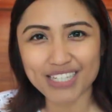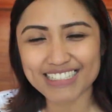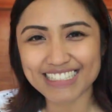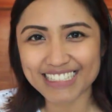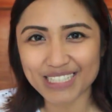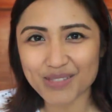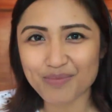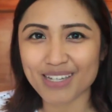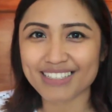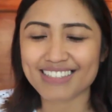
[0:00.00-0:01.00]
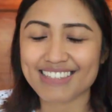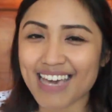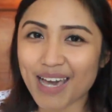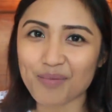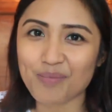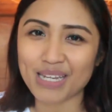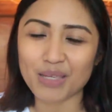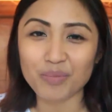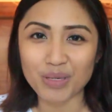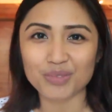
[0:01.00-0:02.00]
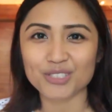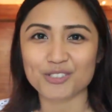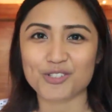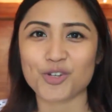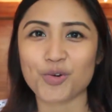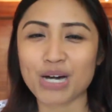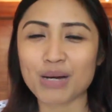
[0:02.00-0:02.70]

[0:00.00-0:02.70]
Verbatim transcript: We didn't expect that many people to show